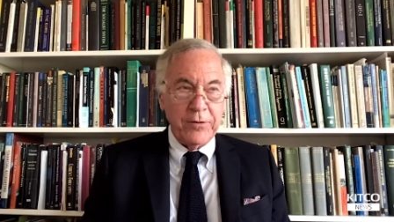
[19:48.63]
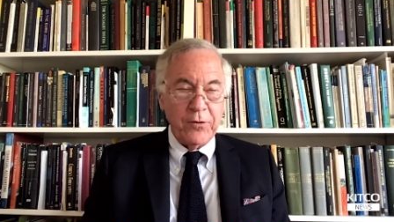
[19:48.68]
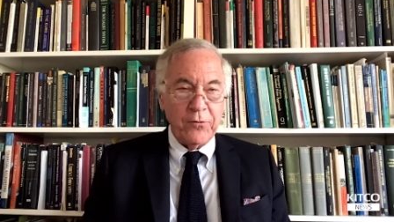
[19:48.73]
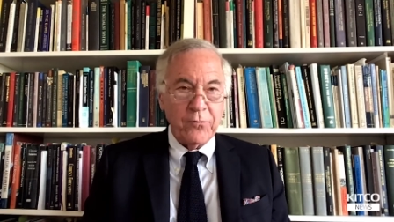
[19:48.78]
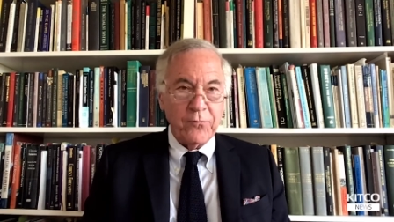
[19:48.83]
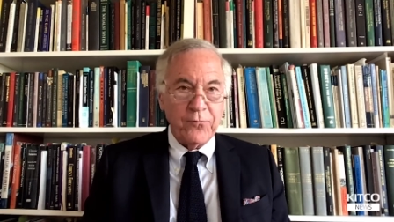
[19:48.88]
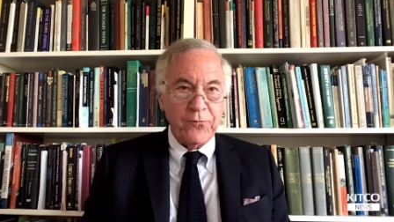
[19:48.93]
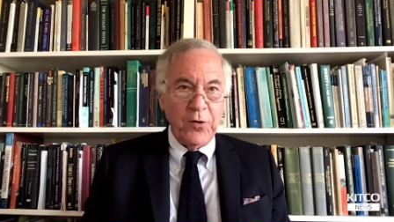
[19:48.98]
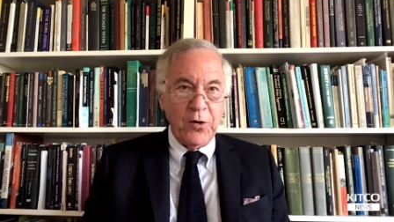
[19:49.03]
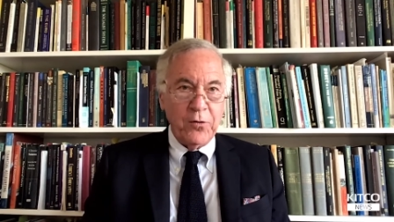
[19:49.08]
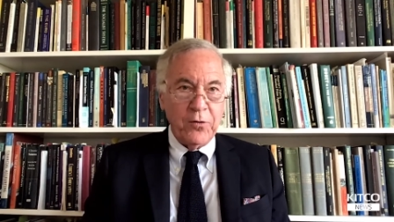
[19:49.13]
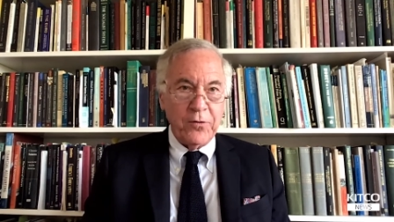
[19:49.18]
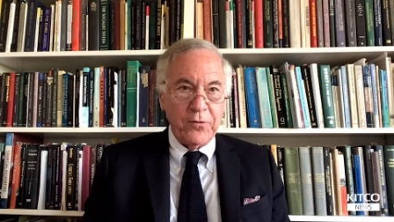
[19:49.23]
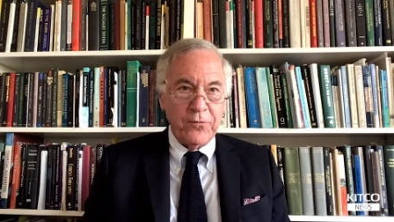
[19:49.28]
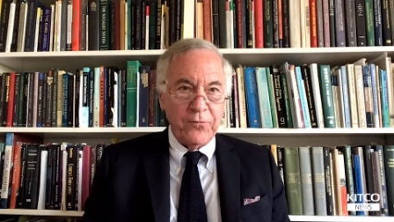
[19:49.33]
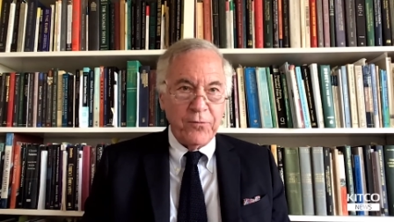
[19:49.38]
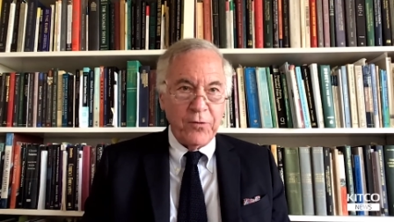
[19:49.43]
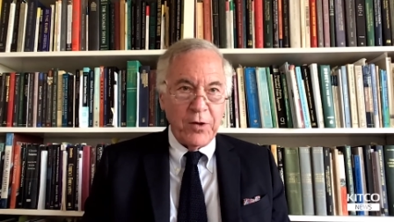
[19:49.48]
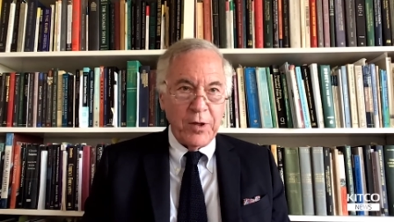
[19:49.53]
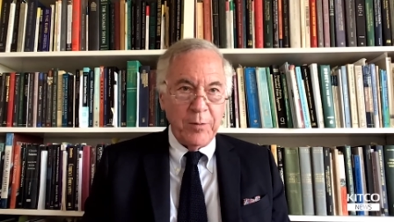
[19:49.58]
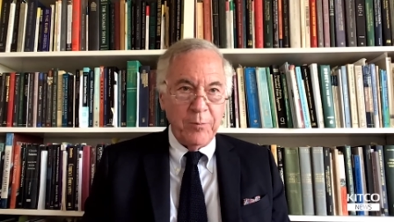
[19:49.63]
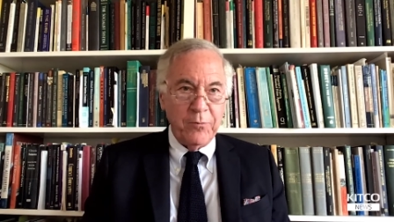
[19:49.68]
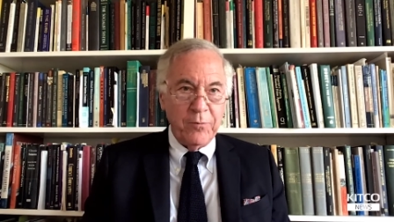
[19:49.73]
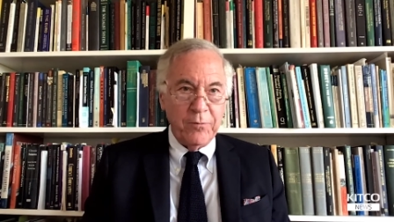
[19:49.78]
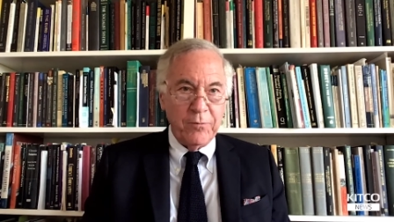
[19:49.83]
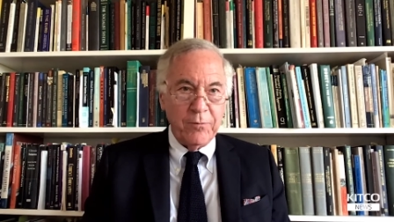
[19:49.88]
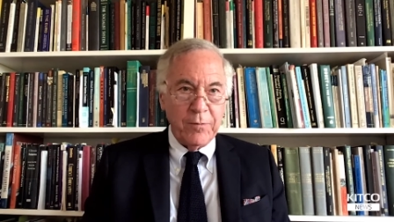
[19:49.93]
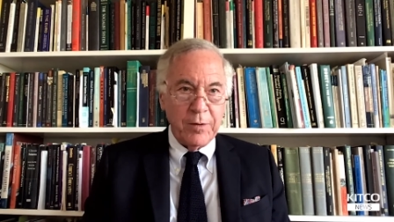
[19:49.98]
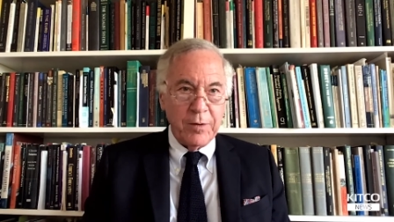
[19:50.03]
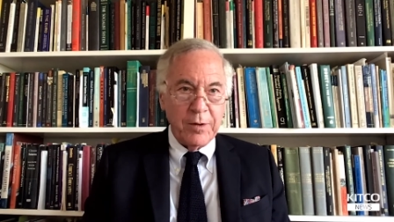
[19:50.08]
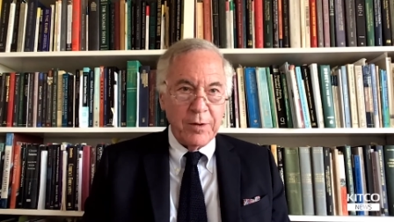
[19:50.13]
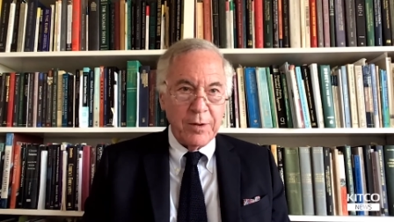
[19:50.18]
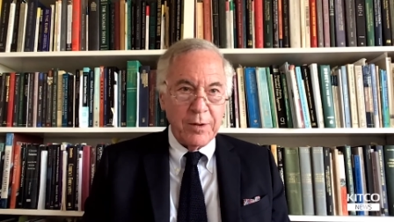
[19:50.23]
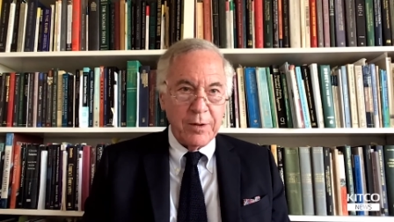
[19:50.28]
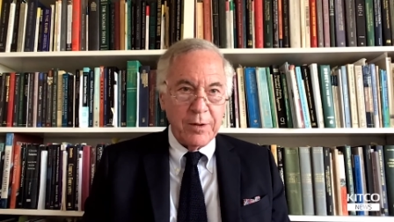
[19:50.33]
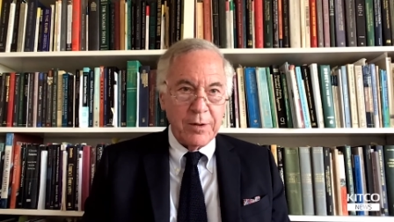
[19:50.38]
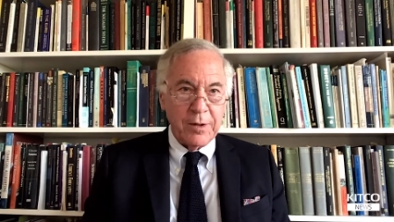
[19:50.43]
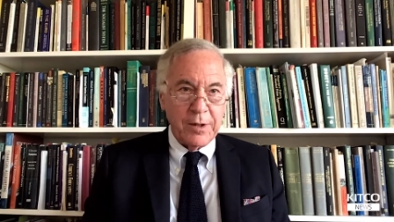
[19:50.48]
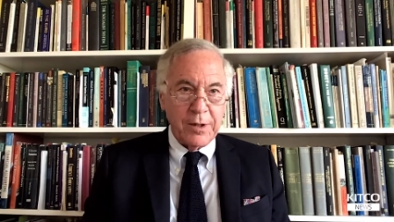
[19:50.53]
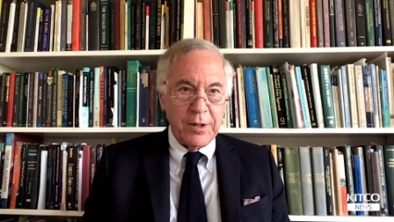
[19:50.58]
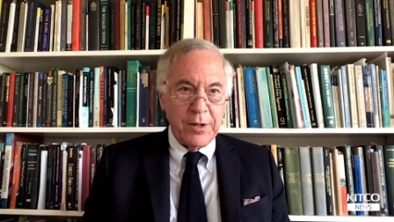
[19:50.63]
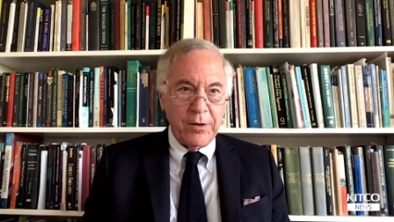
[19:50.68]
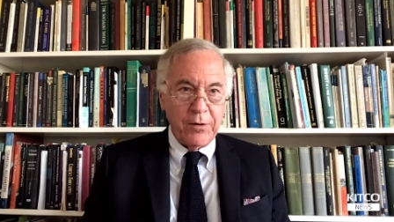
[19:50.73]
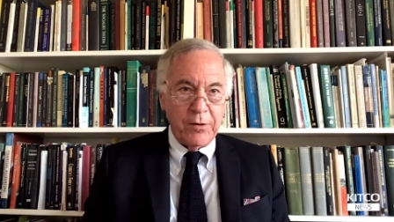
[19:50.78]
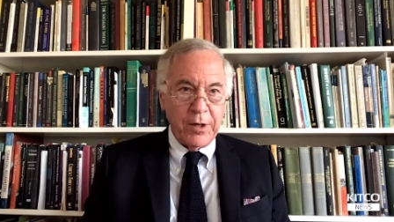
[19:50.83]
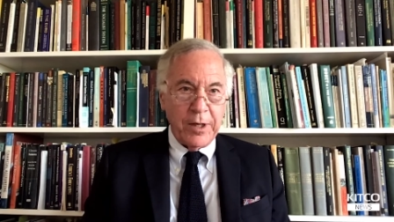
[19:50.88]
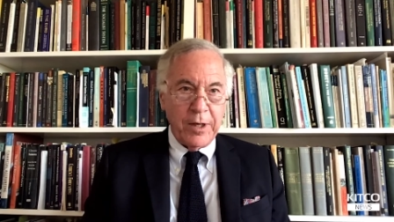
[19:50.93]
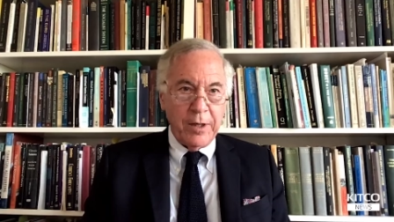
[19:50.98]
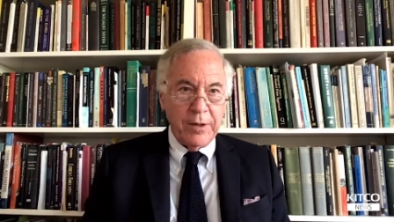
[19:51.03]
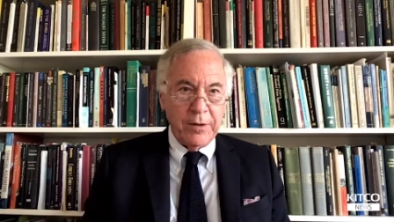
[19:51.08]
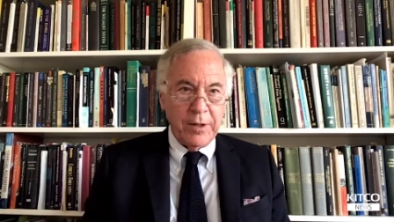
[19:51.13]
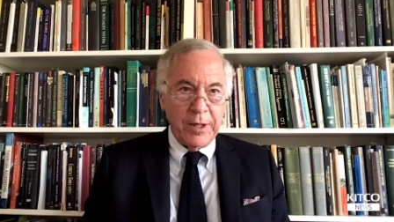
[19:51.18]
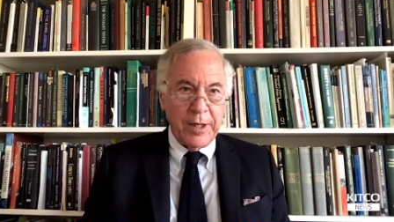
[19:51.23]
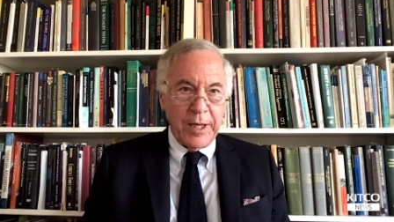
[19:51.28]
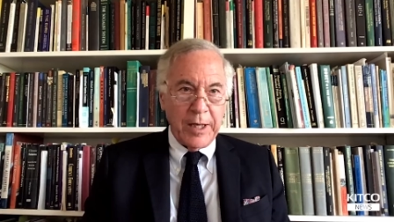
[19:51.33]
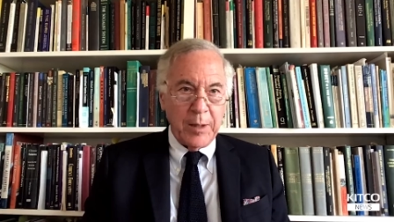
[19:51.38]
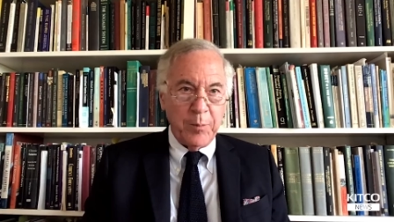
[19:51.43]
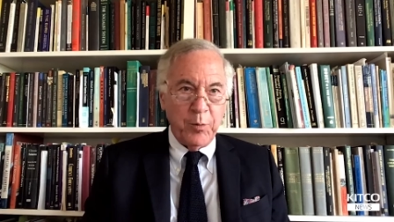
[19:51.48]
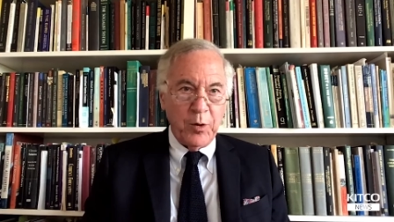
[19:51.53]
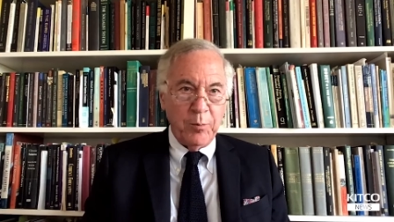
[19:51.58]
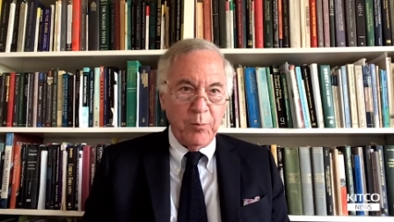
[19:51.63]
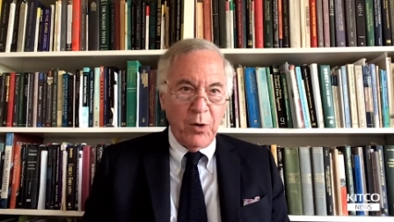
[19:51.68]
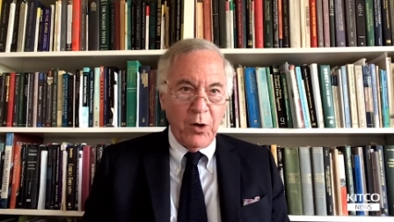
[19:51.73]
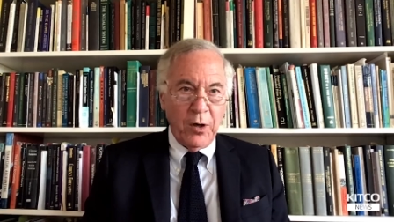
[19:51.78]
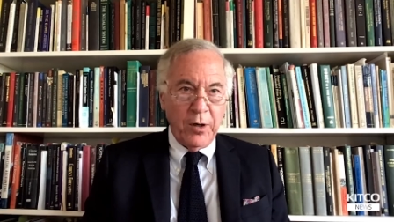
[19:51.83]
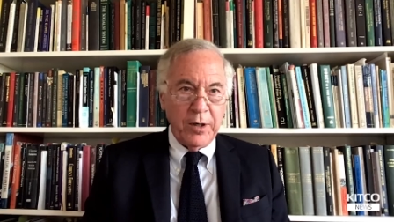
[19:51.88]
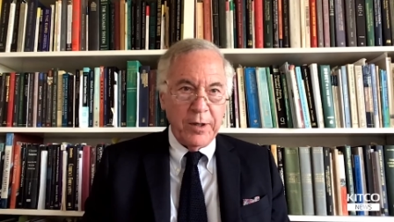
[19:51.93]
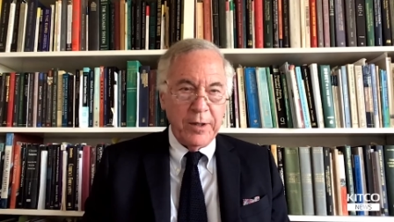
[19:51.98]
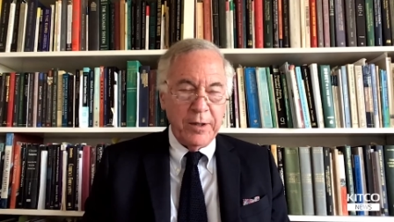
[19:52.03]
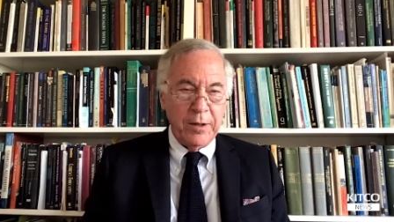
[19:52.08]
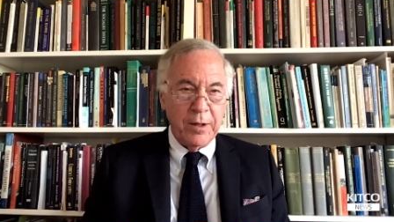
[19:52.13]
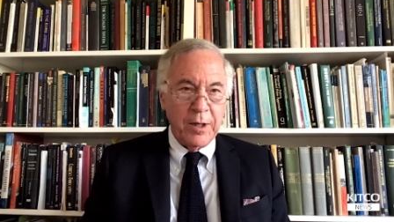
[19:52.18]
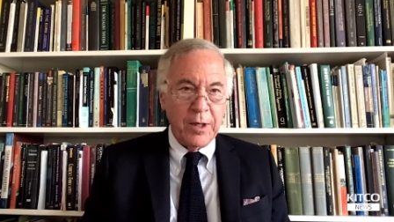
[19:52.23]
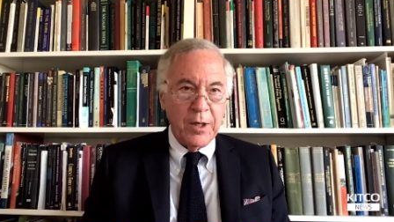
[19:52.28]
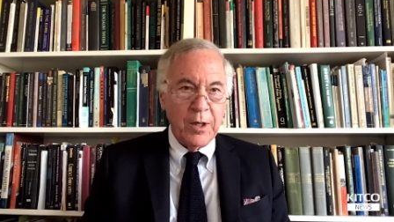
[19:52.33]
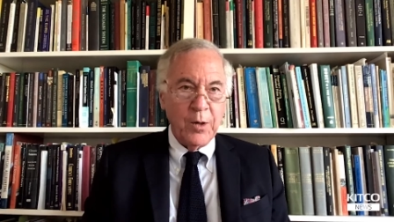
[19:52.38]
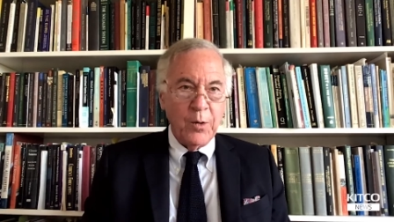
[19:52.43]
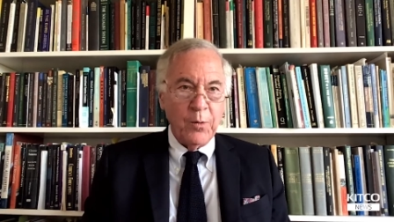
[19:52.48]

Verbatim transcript: They're focused very clearly on the labor market.